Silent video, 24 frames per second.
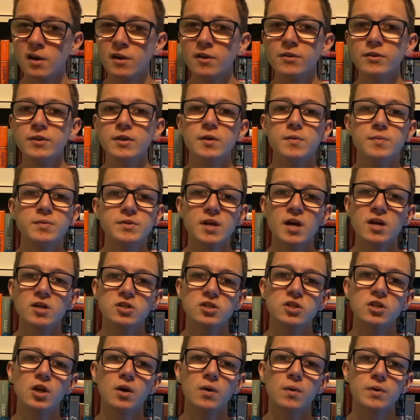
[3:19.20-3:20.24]
The
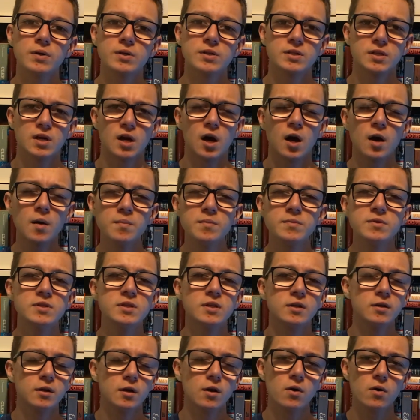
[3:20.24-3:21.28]
obsession always comes
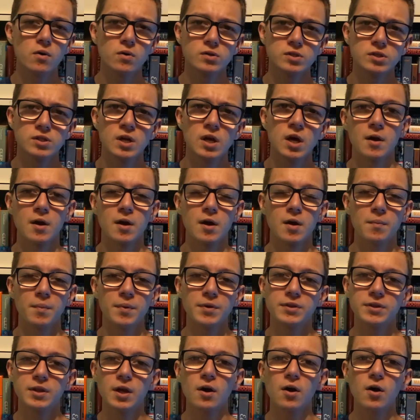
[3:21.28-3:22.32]
and goes,
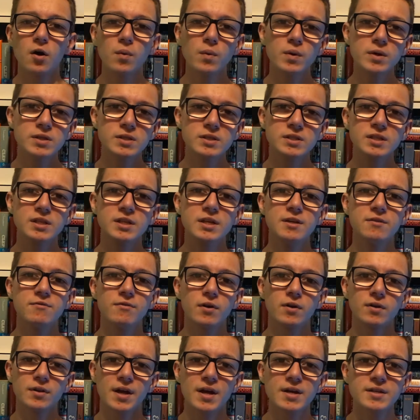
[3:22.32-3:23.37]
but they always leave a
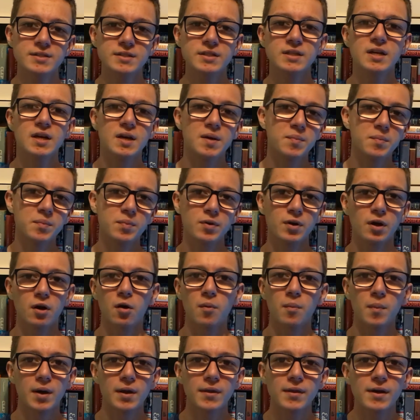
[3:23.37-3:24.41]
lasting imprint on
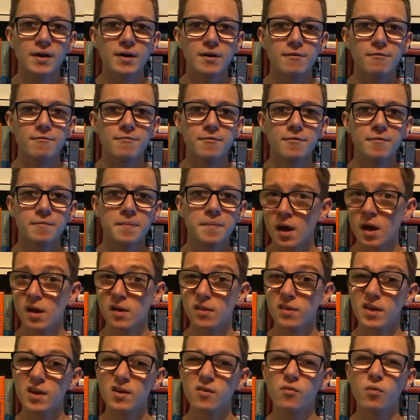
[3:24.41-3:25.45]
my life.
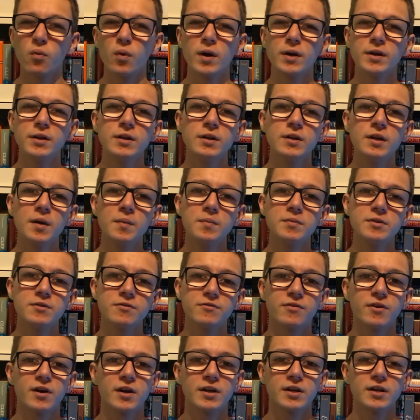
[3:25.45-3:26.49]
They've winded up
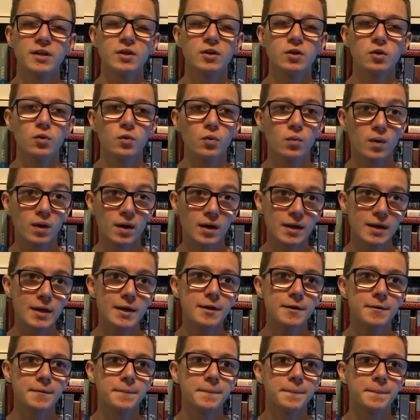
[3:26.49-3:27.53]
defining who I
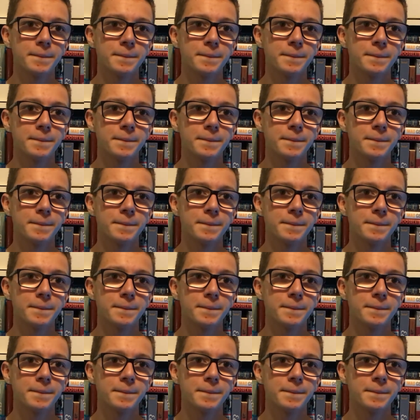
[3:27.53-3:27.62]
am.